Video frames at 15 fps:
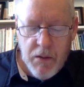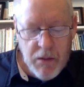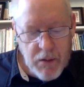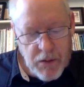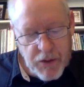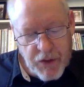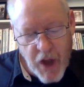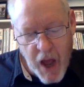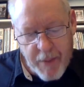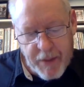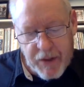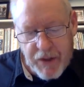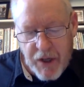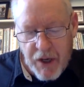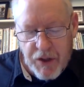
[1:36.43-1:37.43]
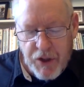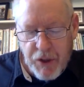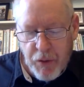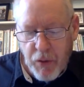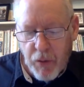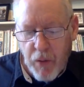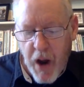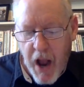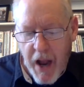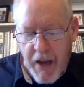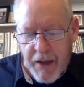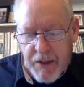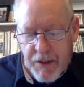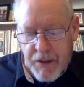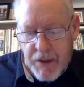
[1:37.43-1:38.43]
The psalmist says, "You will
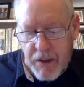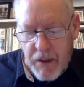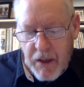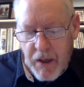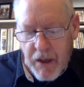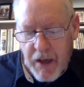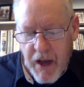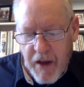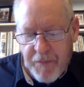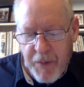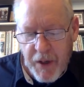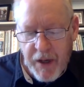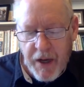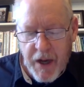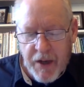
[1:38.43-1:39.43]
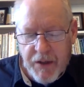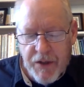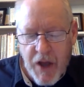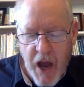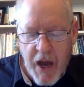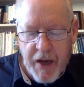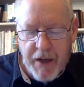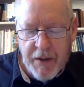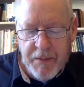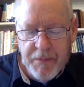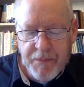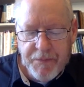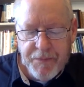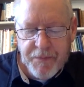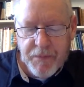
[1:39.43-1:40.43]
rise and have pity on Zion.
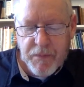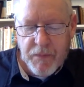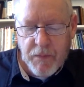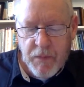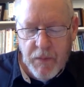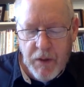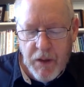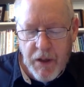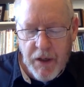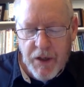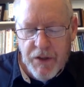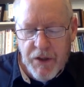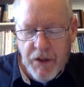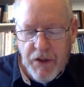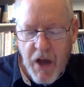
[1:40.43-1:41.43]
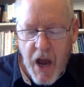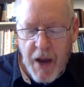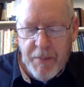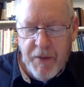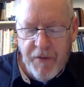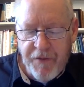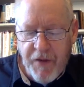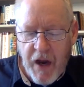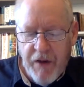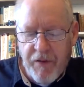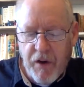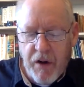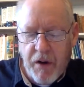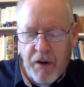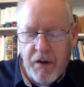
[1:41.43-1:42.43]
It is the time to favor
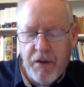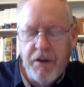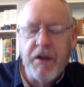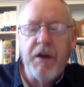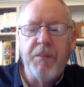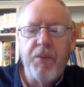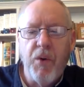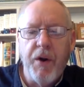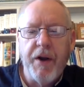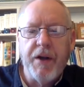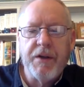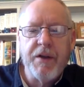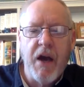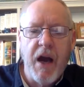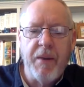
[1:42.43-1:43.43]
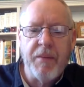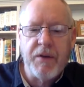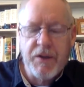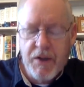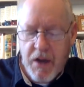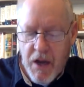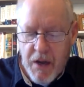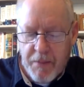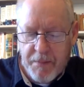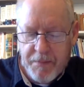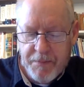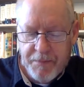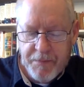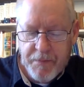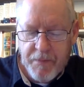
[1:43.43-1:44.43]
her. The appointed time has come.
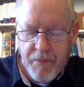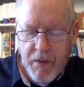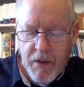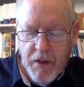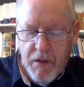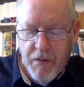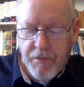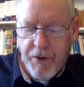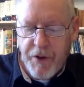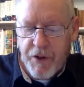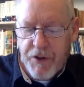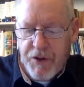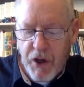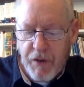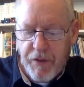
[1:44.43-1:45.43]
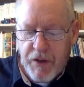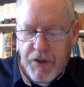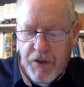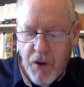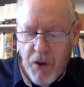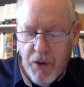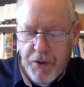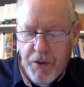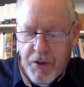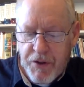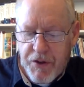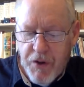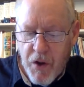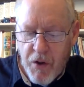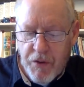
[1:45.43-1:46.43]
For your servants hold her
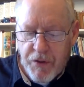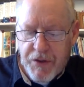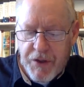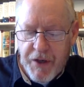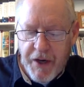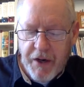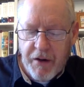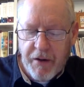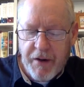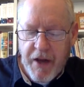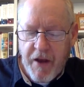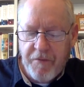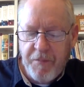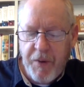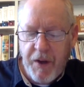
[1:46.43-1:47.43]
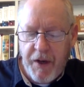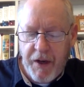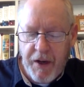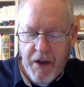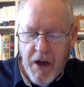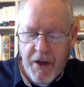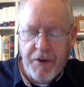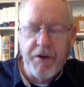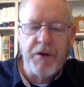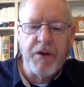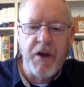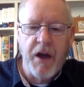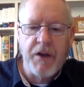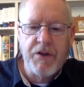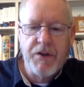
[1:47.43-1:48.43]
stones dear and have pity on her
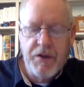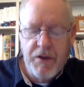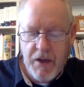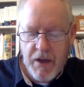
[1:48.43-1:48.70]
dust.